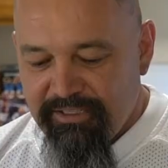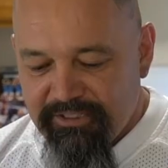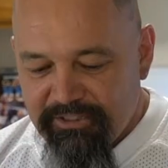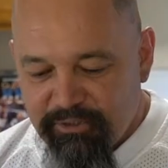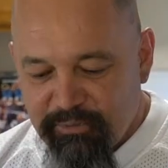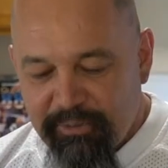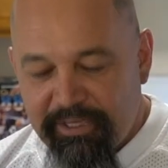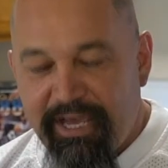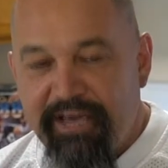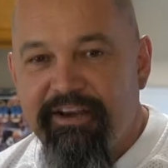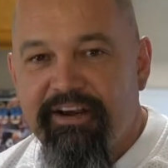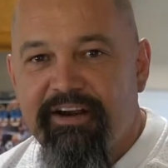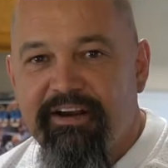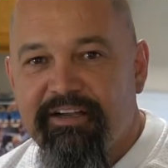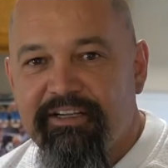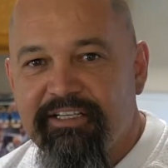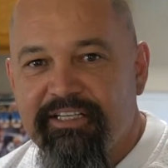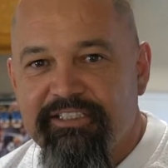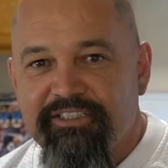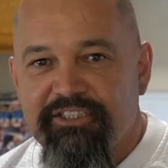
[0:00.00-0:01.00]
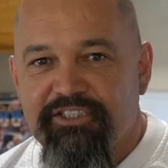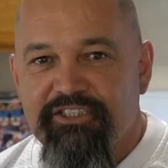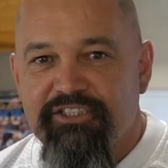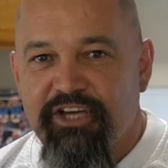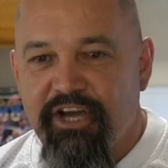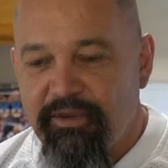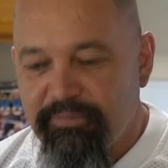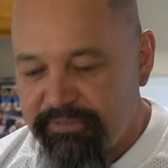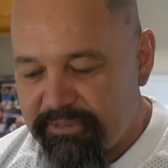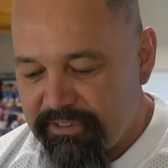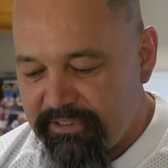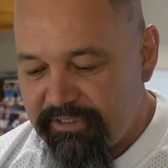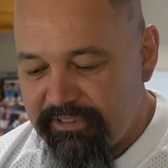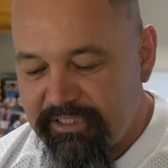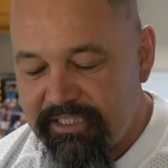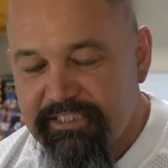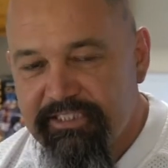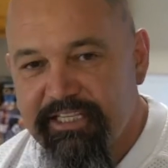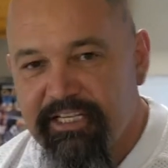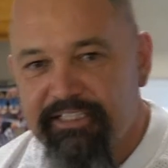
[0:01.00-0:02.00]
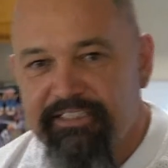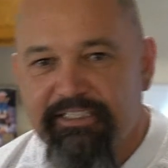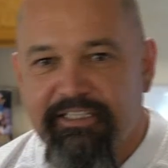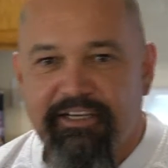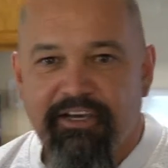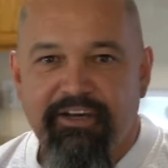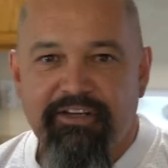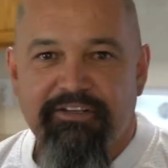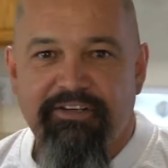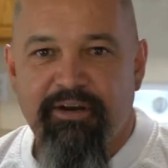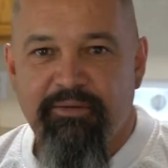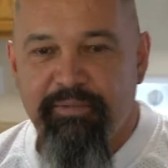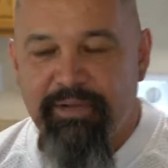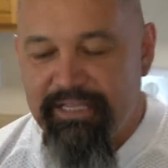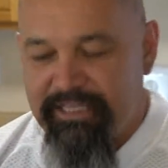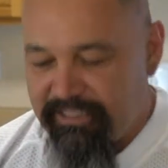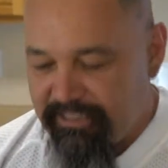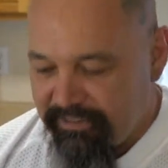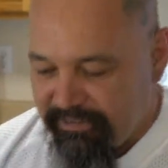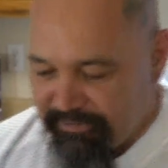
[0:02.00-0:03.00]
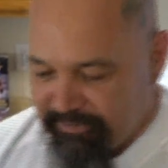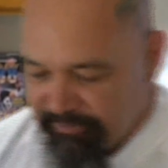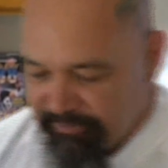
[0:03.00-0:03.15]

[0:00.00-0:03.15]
So we got our onions chopped. Let's get to cutting our bacon.